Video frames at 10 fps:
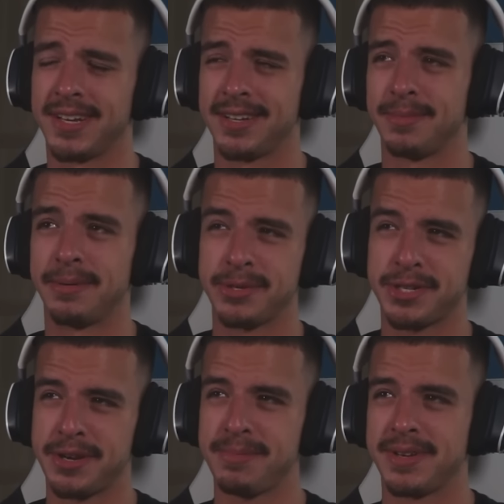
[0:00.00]
Hello, baby.
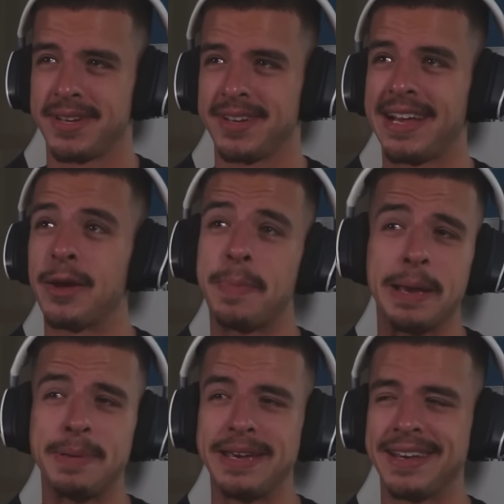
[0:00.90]
What's your name? Uh, hello,
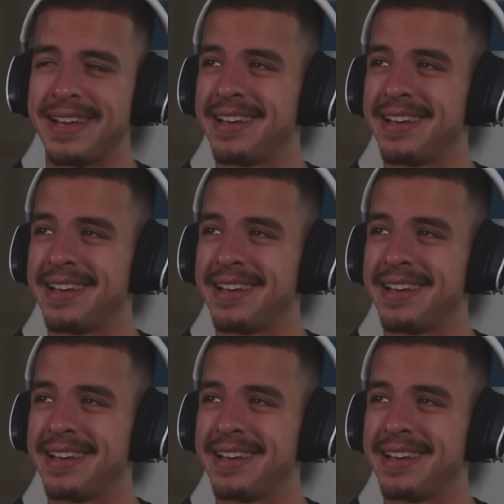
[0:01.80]
baby.